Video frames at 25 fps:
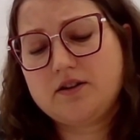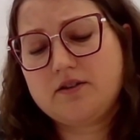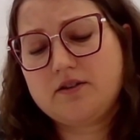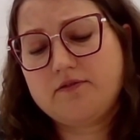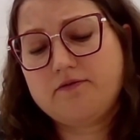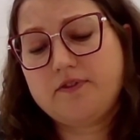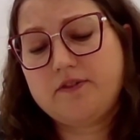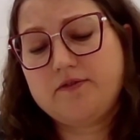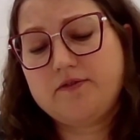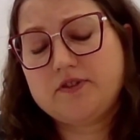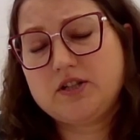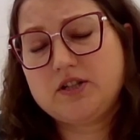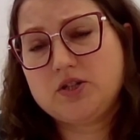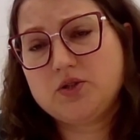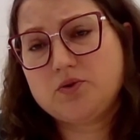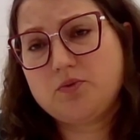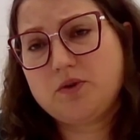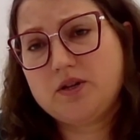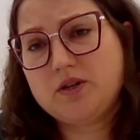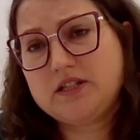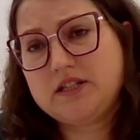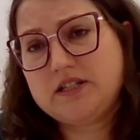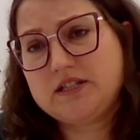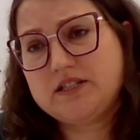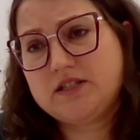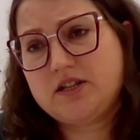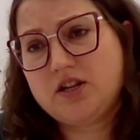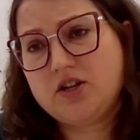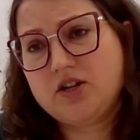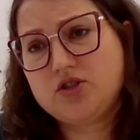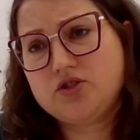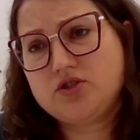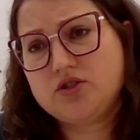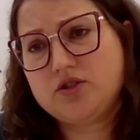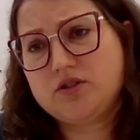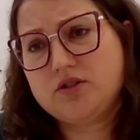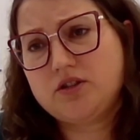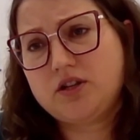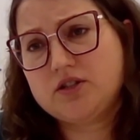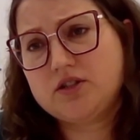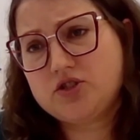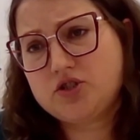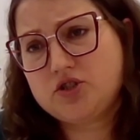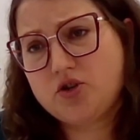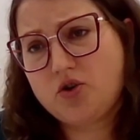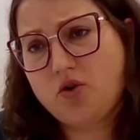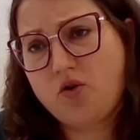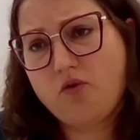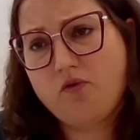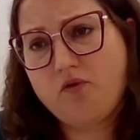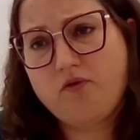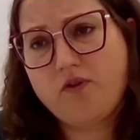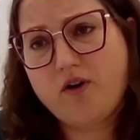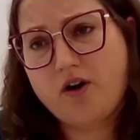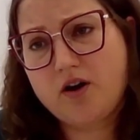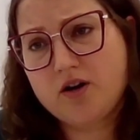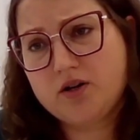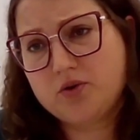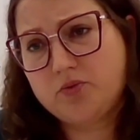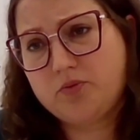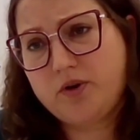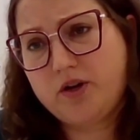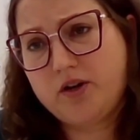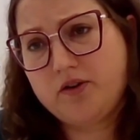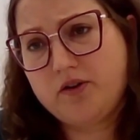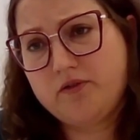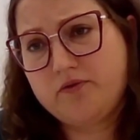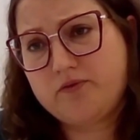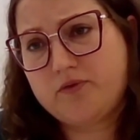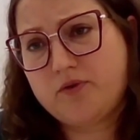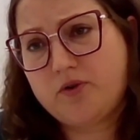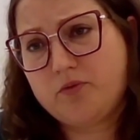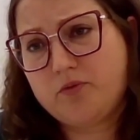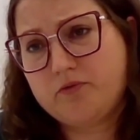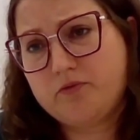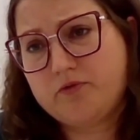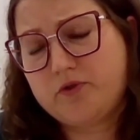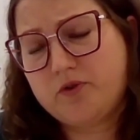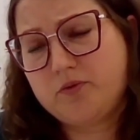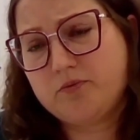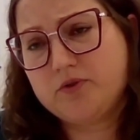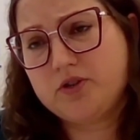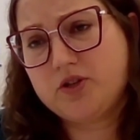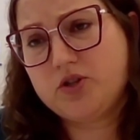1520 station not so far away from